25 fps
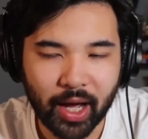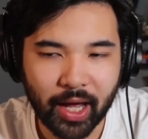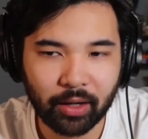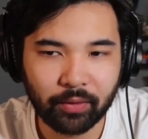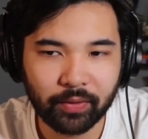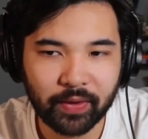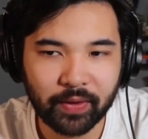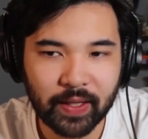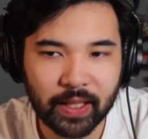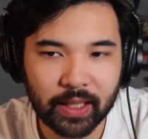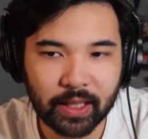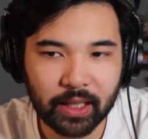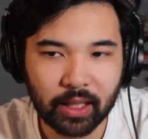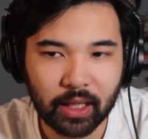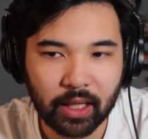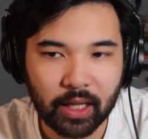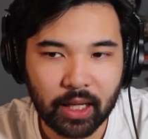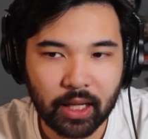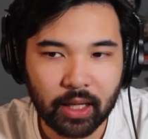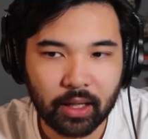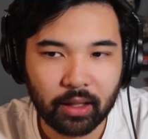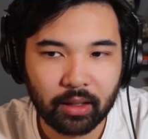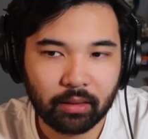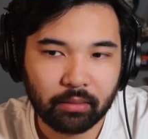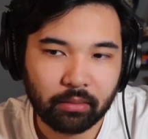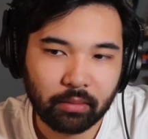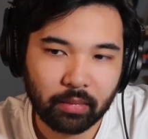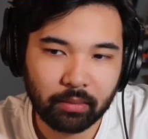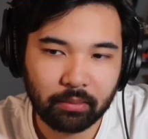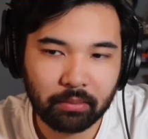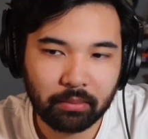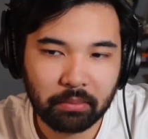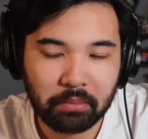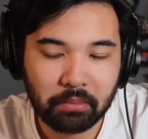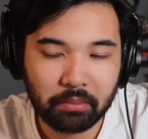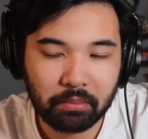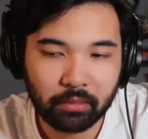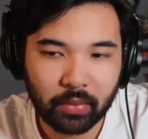I don't think,
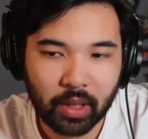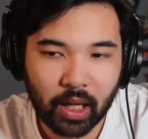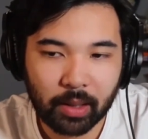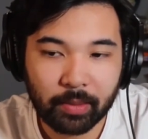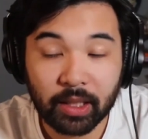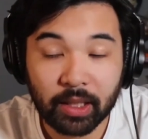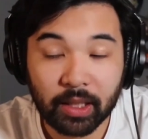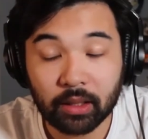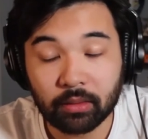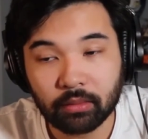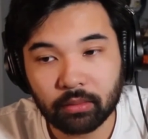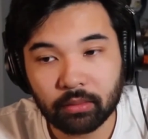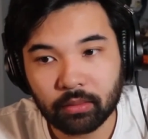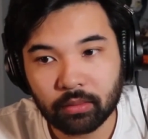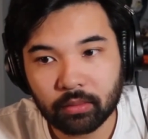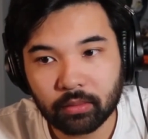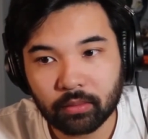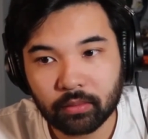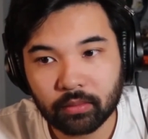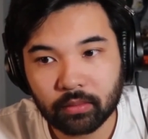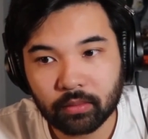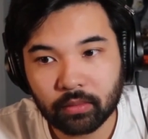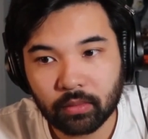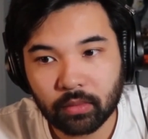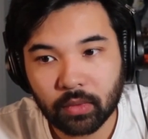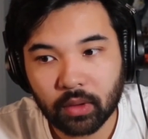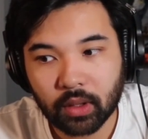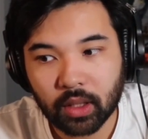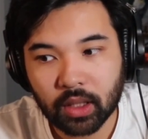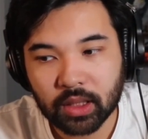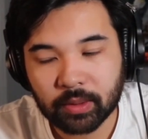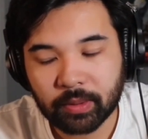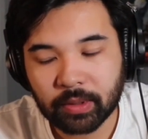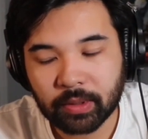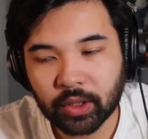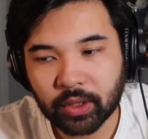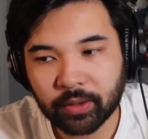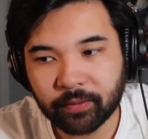I mean,
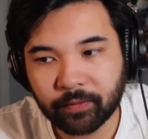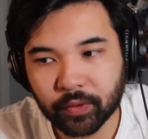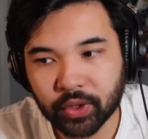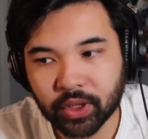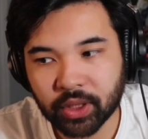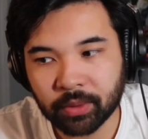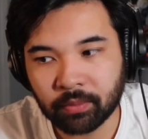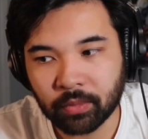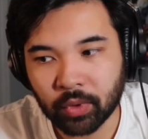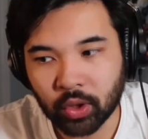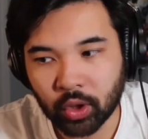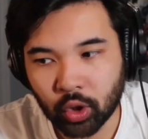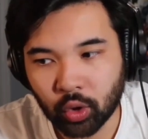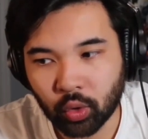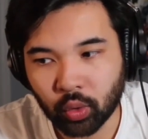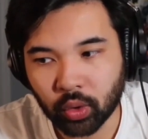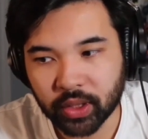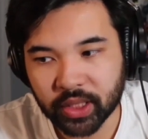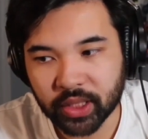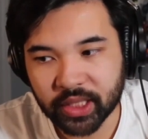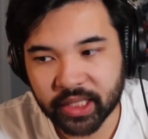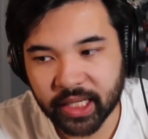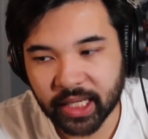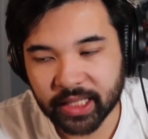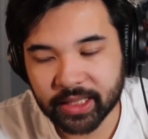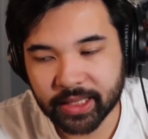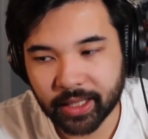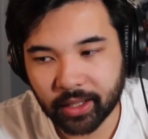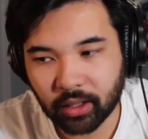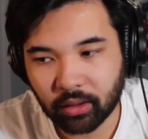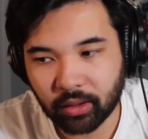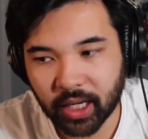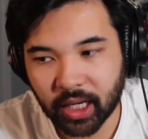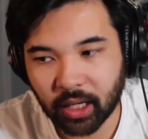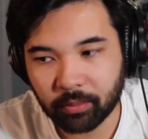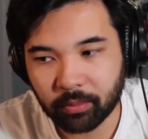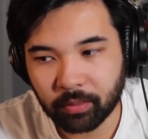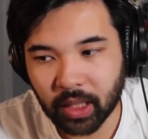especially for some newer sets that are
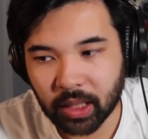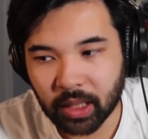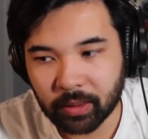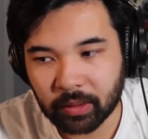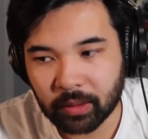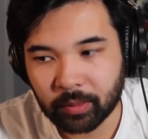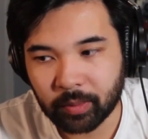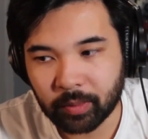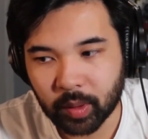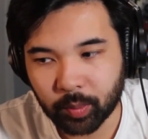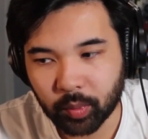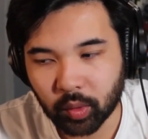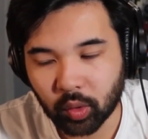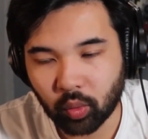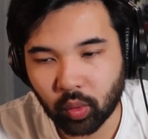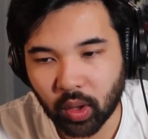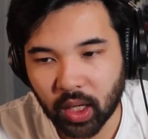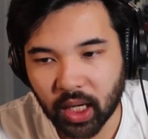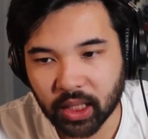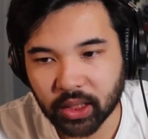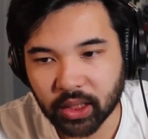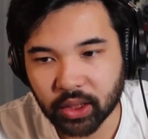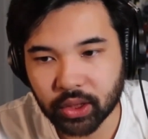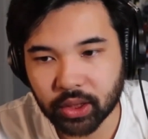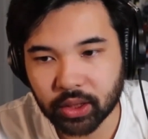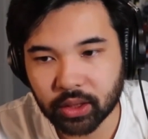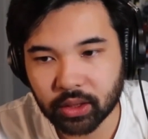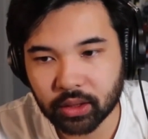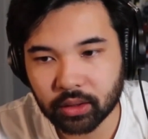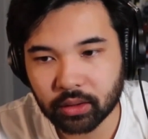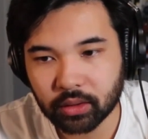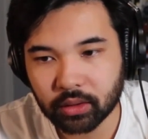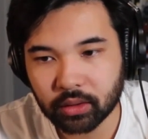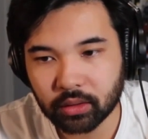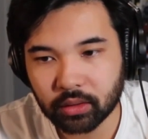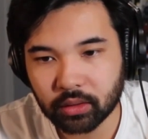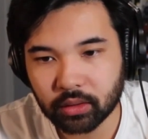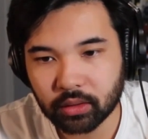out, maybe people watch
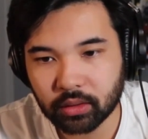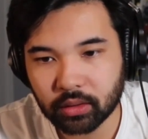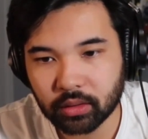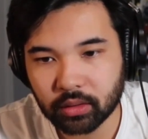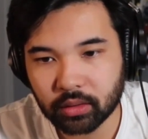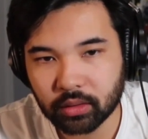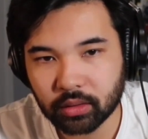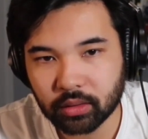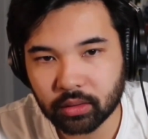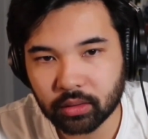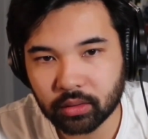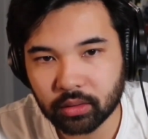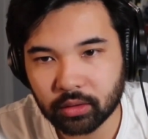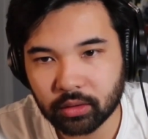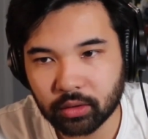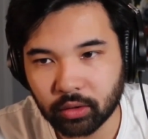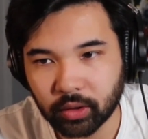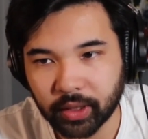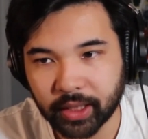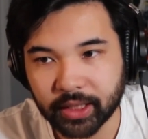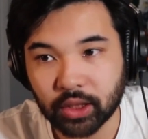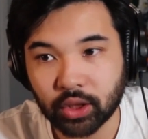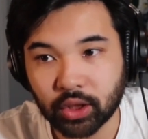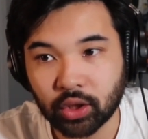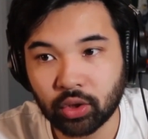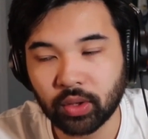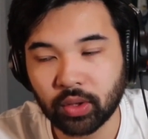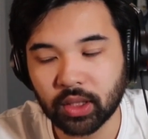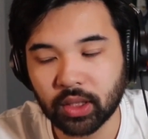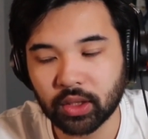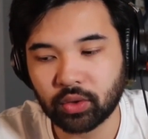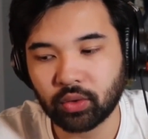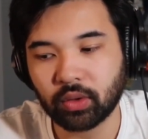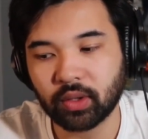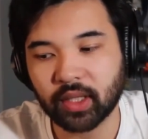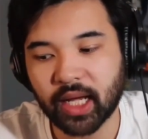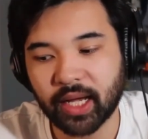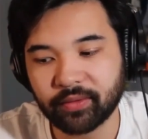or like tune
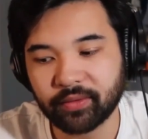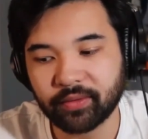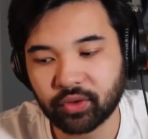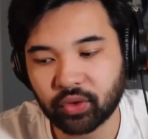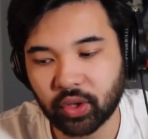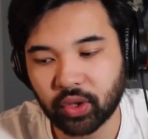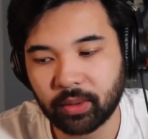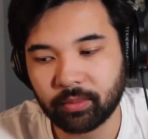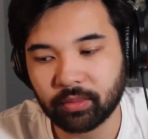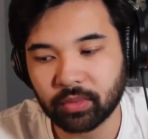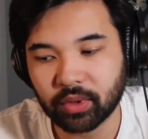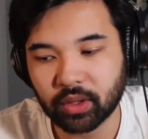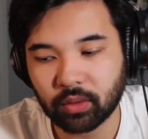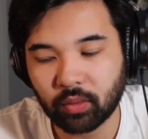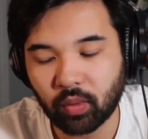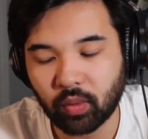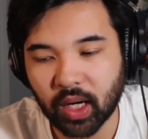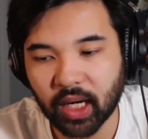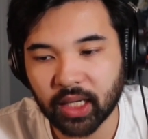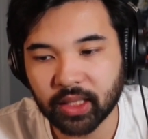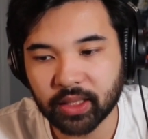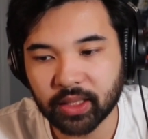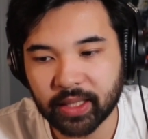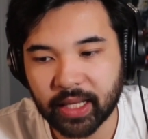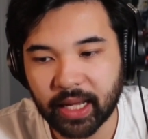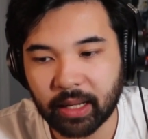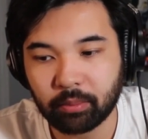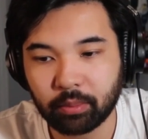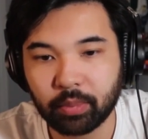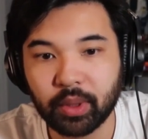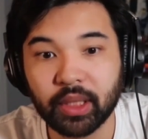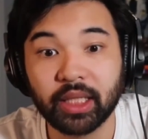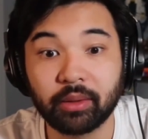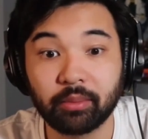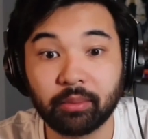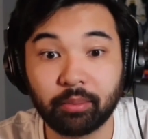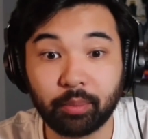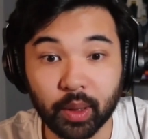into a live stream to watch that
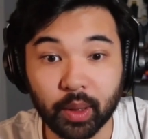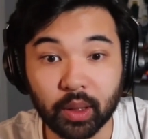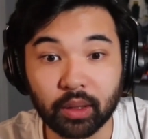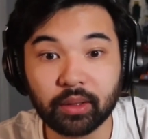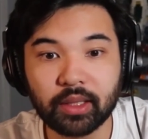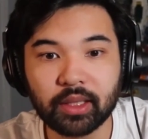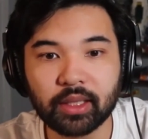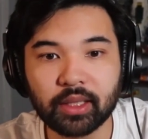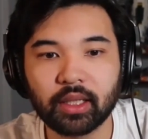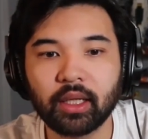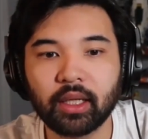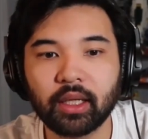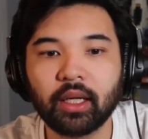being built.